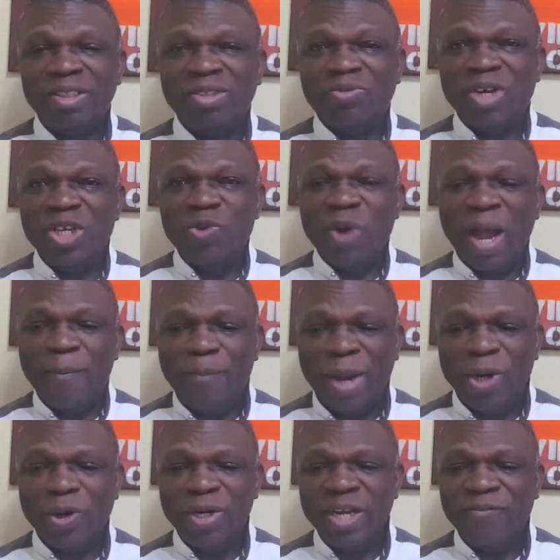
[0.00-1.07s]

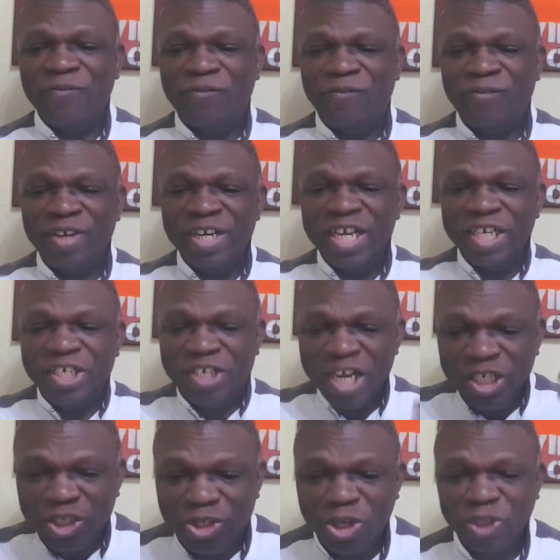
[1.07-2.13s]
in a
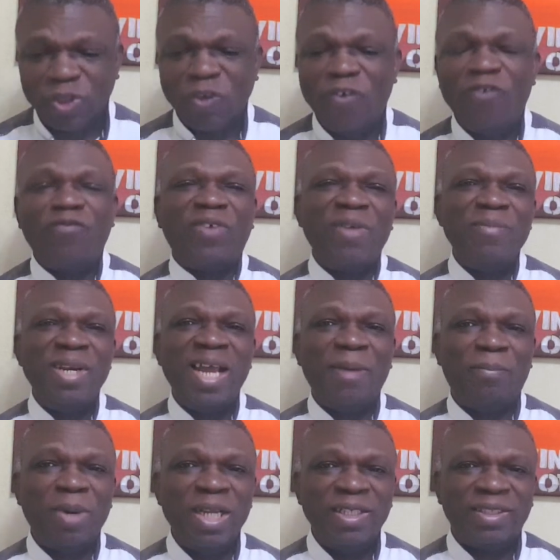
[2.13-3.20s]
dangerous or unfamiliar
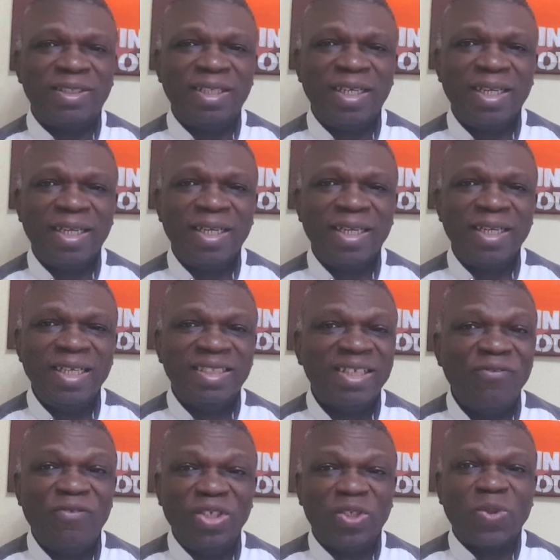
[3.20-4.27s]
place, it's a
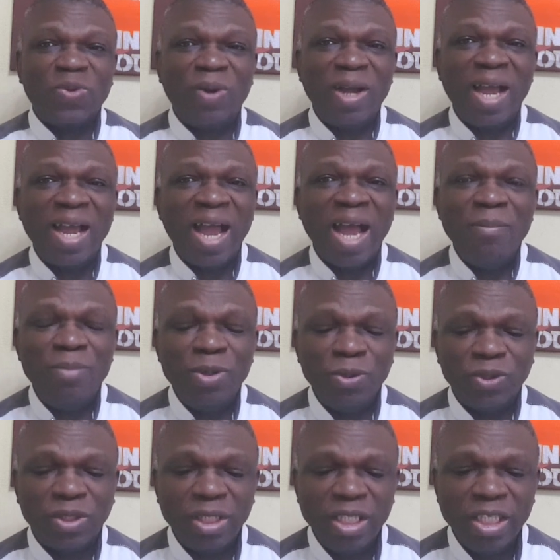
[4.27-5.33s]
physical
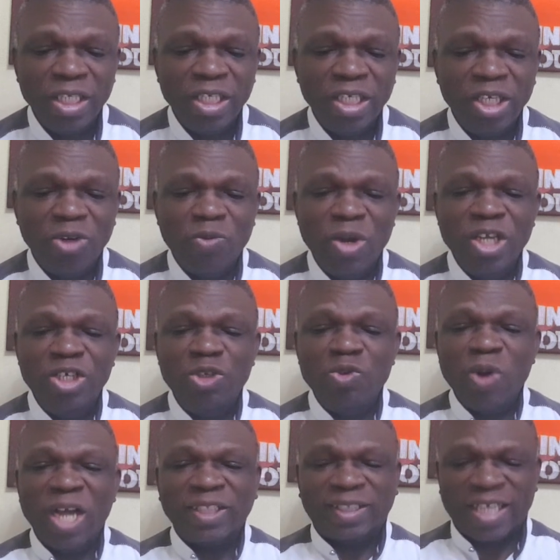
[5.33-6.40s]
abuse. When you
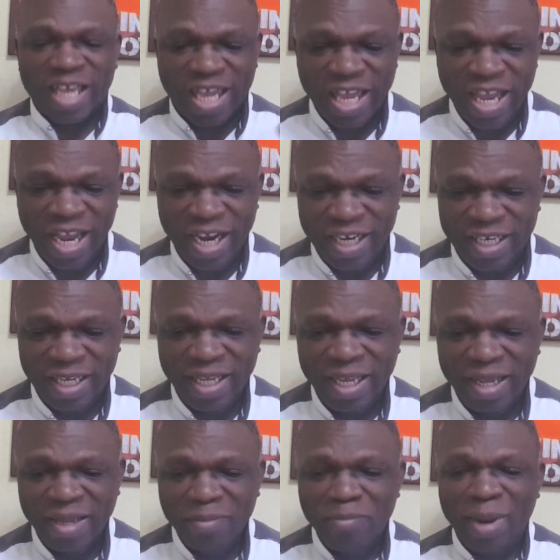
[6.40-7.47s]
are scared
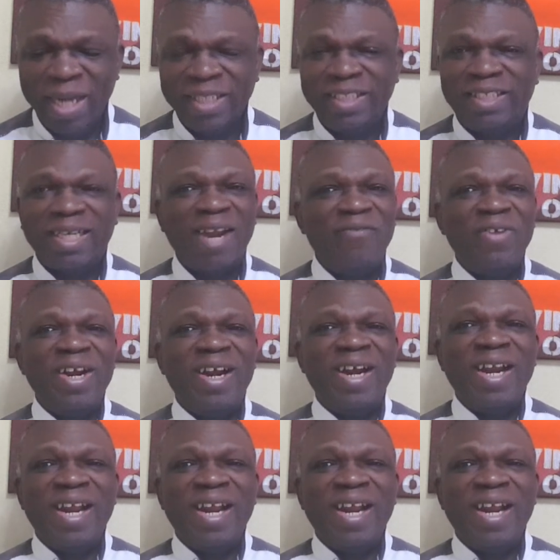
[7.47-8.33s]
by driving